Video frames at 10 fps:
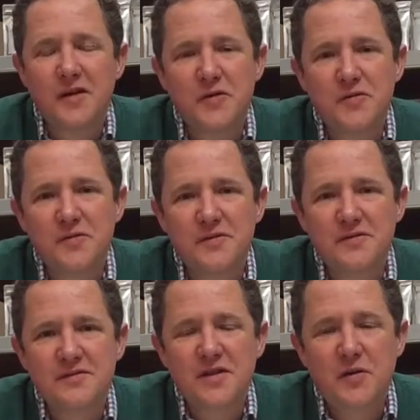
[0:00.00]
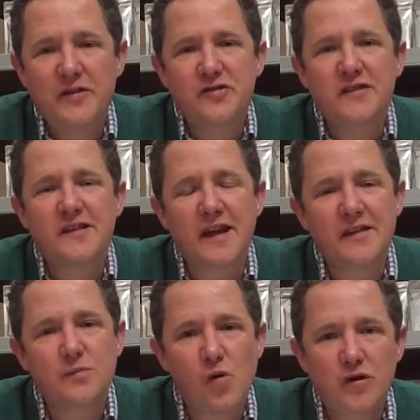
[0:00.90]
So the question
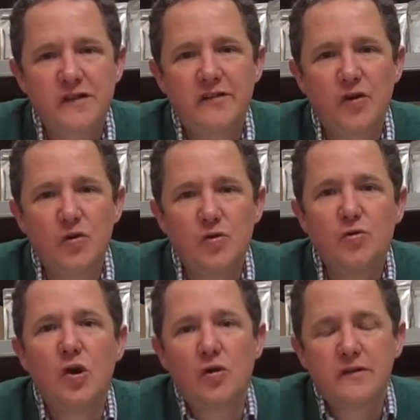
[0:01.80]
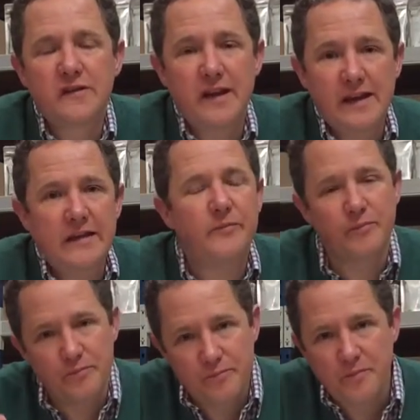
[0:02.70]
today is, what is oolong tea?
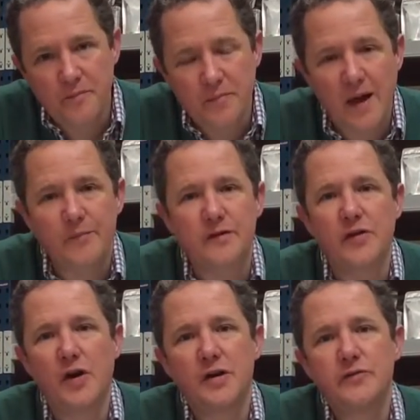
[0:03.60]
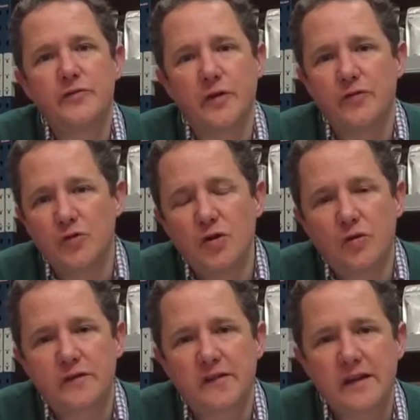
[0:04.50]
Perhaps you've heard of
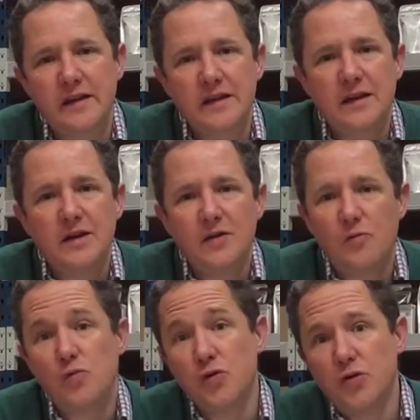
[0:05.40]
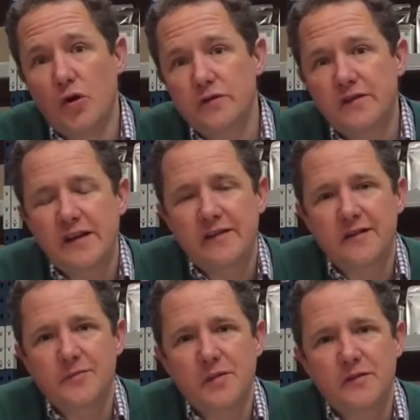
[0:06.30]
oolong tea, wulong tea it's
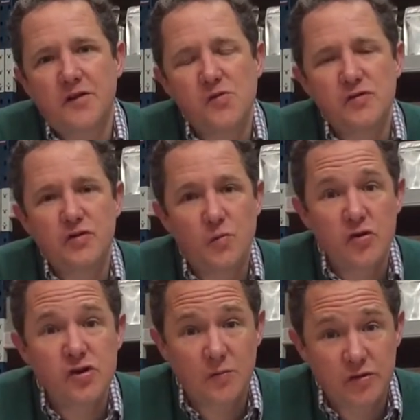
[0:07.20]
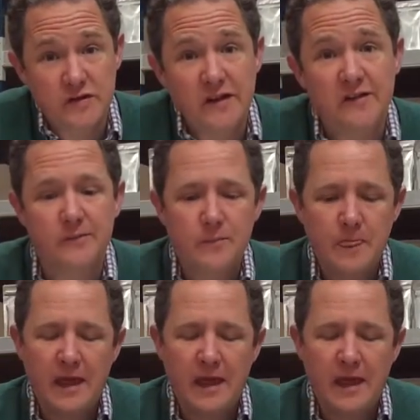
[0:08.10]
sometimes called, and you're wondering what it is.